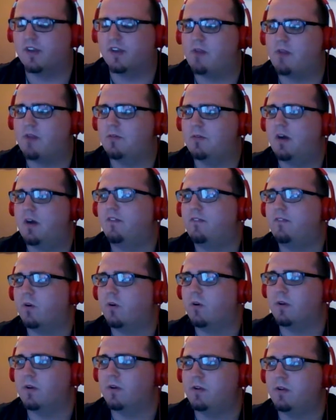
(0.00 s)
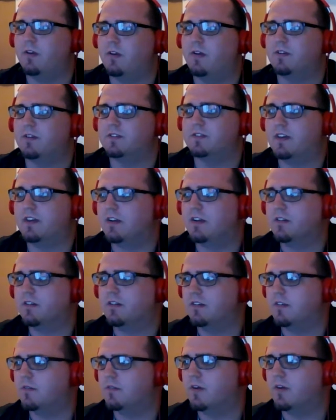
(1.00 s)
would come about 400 years later
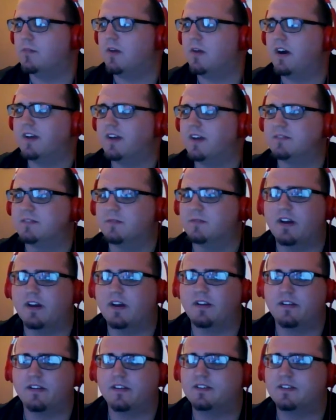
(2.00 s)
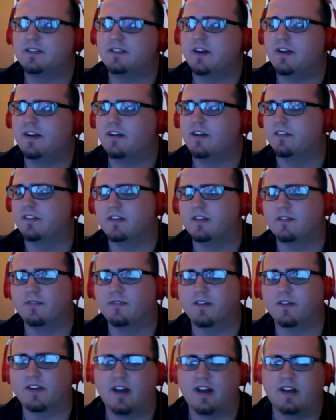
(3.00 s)
and quite possibly on an entirely
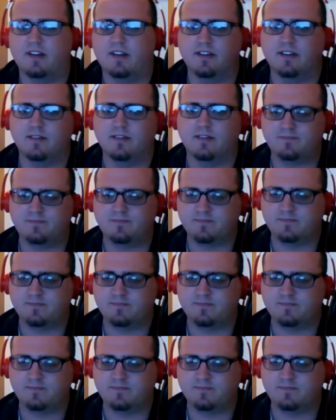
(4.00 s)
different continent.